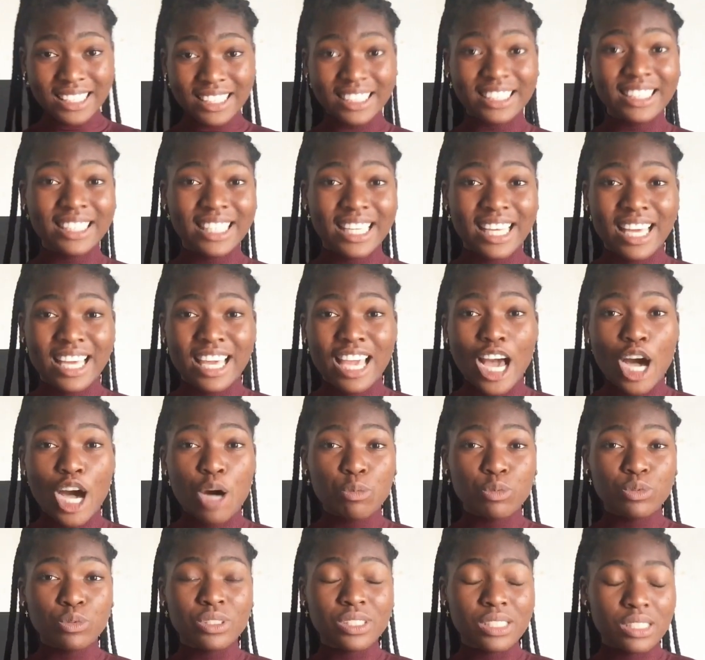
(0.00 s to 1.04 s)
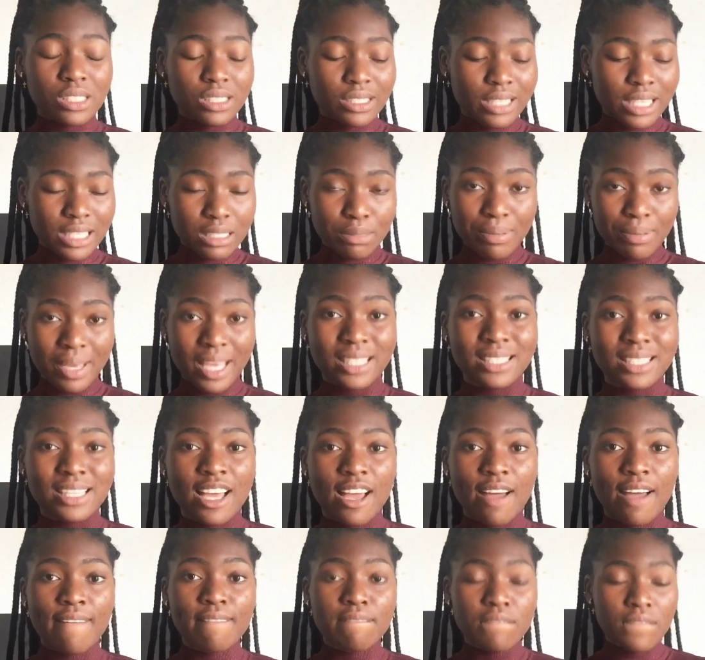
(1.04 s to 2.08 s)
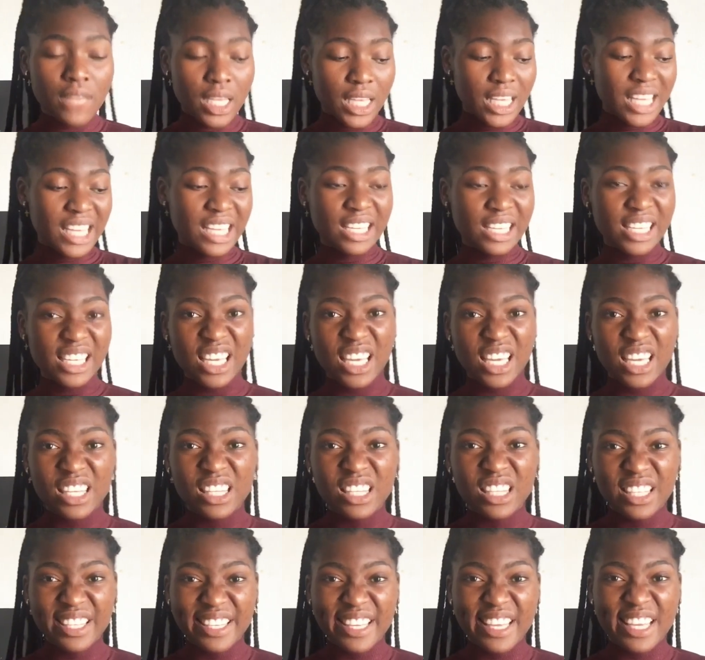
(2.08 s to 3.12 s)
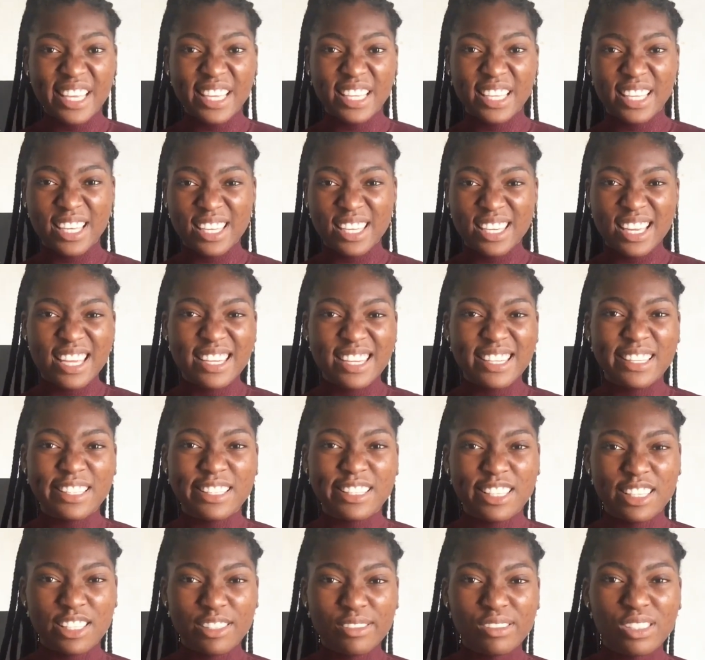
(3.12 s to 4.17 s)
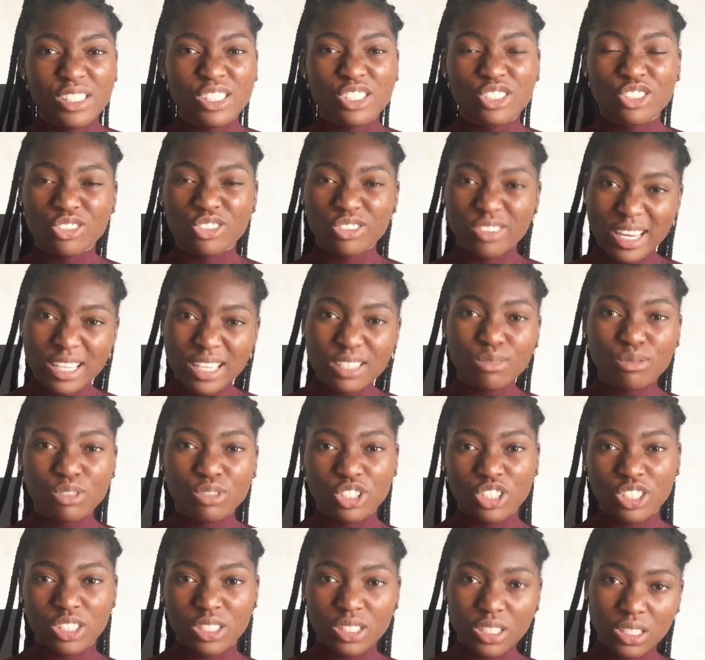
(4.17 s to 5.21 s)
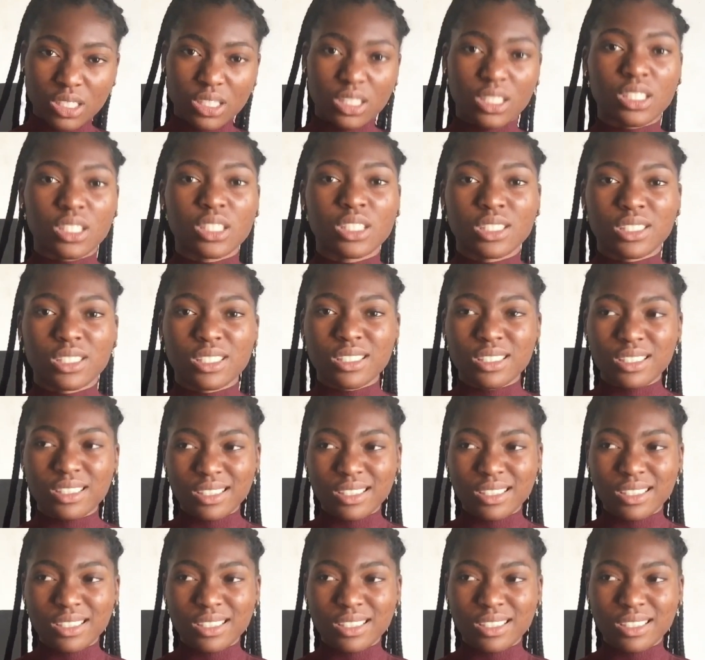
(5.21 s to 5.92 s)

see, I would disrespect her again, again and again if she tries what she did again.